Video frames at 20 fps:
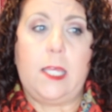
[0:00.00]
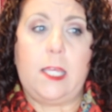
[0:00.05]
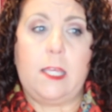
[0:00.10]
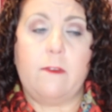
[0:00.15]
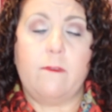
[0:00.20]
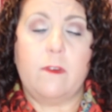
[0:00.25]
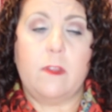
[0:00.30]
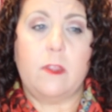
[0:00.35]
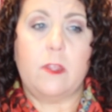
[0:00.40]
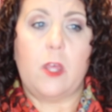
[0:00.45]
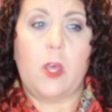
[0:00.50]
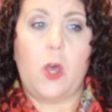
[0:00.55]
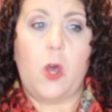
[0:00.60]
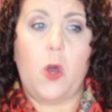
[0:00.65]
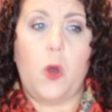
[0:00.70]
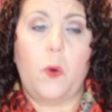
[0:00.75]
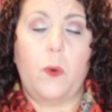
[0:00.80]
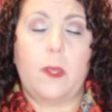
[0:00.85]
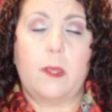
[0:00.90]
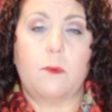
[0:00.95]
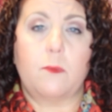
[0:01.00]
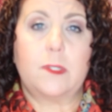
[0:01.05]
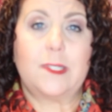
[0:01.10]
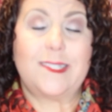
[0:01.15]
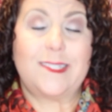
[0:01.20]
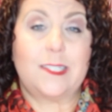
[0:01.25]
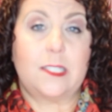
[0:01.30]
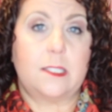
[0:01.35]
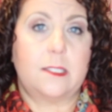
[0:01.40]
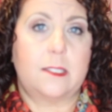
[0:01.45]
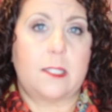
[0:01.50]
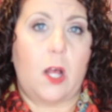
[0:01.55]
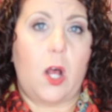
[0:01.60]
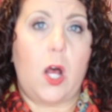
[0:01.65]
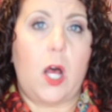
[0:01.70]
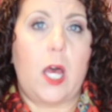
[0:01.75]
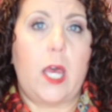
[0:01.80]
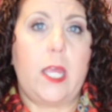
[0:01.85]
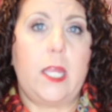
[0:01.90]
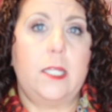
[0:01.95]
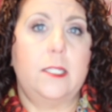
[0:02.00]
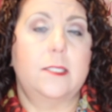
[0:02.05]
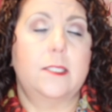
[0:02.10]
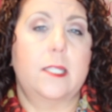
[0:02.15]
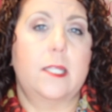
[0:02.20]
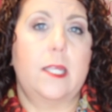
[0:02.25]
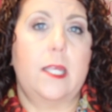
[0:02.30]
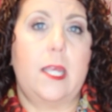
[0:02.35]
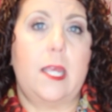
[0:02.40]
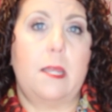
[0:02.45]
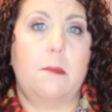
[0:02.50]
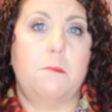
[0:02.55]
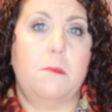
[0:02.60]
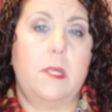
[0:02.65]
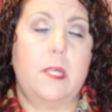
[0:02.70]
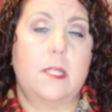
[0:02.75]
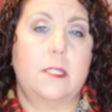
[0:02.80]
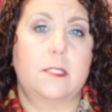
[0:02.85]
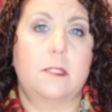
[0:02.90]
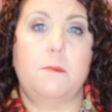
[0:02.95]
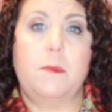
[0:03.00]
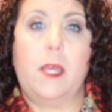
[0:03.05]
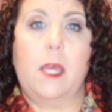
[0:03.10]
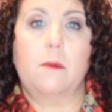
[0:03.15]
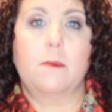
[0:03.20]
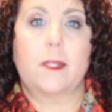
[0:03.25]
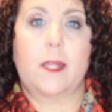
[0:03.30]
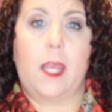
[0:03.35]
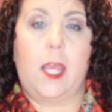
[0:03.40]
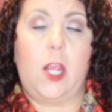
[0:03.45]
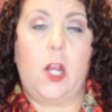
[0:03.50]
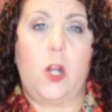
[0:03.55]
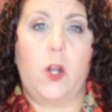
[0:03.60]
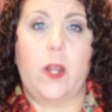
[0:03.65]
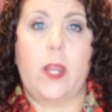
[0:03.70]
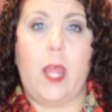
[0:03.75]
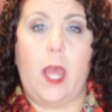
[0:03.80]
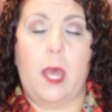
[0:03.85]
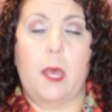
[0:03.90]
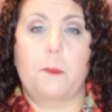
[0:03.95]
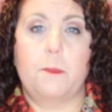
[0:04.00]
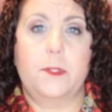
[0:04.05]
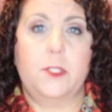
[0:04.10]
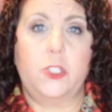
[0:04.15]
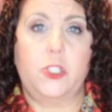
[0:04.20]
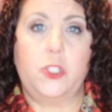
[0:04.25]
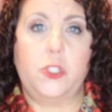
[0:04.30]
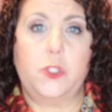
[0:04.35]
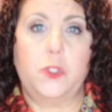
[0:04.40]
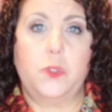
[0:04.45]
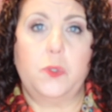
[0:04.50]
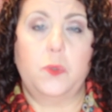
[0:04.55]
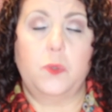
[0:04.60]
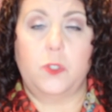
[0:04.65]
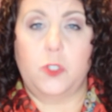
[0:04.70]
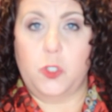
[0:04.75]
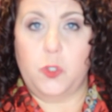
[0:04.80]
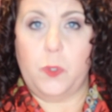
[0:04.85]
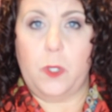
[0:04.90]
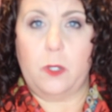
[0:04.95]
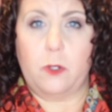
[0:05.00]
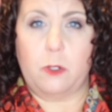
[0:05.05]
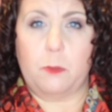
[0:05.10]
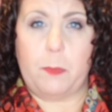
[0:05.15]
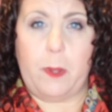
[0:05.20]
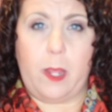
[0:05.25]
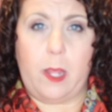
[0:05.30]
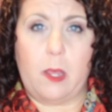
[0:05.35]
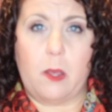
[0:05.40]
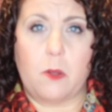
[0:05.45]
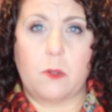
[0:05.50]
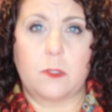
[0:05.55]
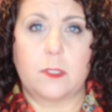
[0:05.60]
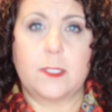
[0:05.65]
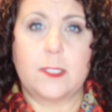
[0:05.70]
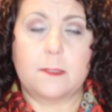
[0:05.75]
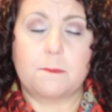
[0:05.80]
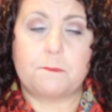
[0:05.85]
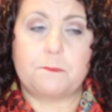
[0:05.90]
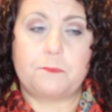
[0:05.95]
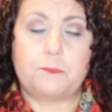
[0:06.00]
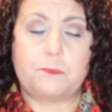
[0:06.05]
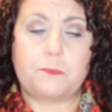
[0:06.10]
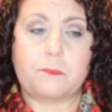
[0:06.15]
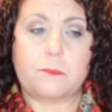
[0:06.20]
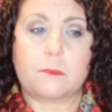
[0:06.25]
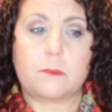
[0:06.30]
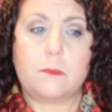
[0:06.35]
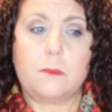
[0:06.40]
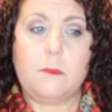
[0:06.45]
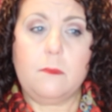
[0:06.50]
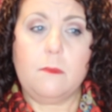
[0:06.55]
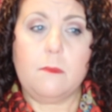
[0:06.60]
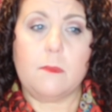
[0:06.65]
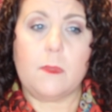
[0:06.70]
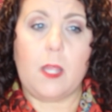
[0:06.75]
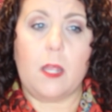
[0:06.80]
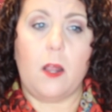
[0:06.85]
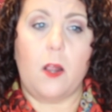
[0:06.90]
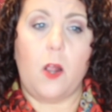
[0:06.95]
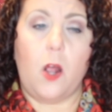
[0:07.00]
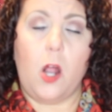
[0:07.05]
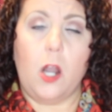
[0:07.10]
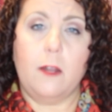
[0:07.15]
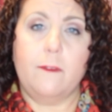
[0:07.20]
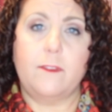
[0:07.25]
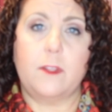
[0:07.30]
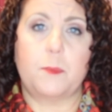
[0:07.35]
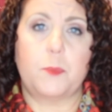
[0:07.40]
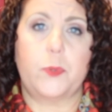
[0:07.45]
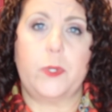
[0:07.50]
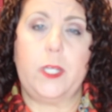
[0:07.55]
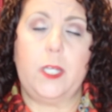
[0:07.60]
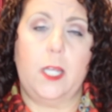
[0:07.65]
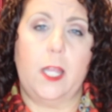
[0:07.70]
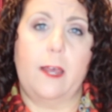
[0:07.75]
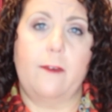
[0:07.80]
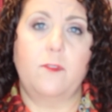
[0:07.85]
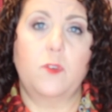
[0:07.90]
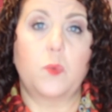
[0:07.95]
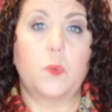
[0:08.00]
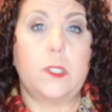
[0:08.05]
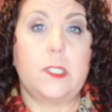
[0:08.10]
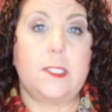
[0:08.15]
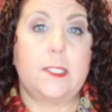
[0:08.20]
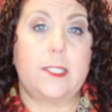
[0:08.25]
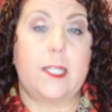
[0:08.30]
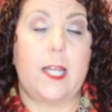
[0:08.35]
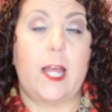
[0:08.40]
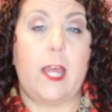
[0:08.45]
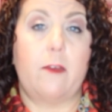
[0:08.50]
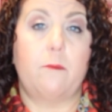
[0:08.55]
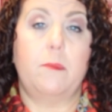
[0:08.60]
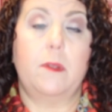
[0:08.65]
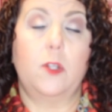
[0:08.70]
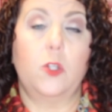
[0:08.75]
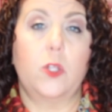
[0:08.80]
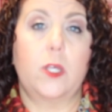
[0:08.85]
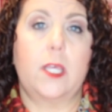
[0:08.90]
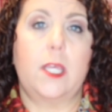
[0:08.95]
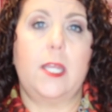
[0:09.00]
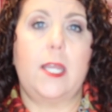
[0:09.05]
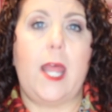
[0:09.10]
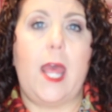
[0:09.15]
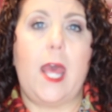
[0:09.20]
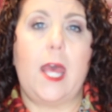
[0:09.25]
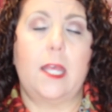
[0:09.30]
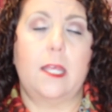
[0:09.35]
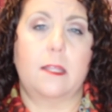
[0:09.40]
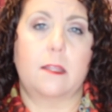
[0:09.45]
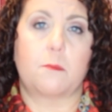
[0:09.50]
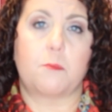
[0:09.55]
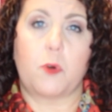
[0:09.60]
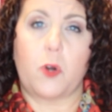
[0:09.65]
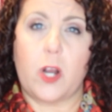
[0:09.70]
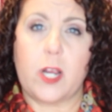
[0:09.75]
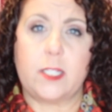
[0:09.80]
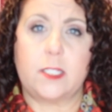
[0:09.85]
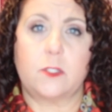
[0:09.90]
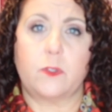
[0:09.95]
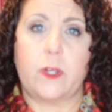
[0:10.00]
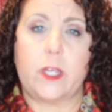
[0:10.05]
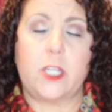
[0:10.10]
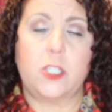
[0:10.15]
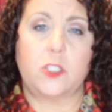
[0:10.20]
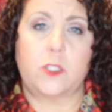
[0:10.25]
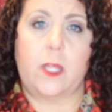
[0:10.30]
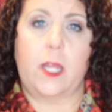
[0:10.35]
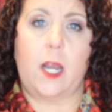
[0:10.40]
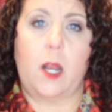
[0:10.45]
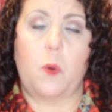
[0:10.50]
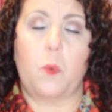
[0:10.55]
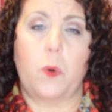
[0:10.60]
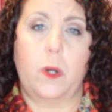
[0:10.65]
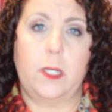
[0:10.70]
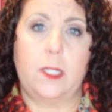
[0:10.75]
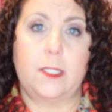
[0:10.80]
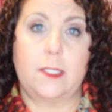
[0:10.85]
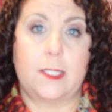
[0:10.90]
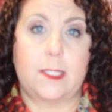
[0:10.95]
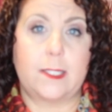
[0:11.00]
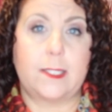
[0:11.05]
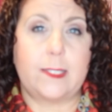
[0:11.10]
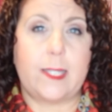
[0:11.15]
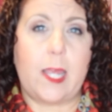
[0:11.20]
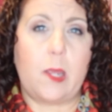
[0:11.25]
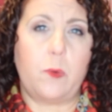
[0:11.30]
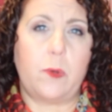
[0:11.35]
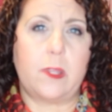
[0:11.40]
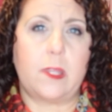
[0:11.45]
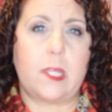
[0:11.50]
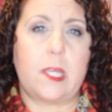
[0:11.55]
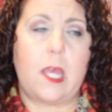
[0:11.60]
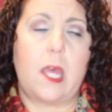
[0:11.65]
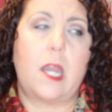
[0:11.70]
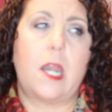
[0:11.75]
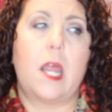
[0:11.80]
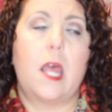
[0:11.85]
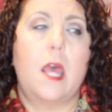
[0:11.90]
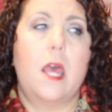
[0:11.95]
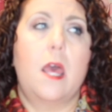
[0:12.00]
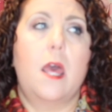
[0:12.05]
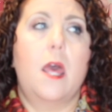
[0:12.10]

even though it was designed and meant to be able to carry up to 200 pounds all of the pre-loved ones that I have been looking at in the price range that I wanted to stay within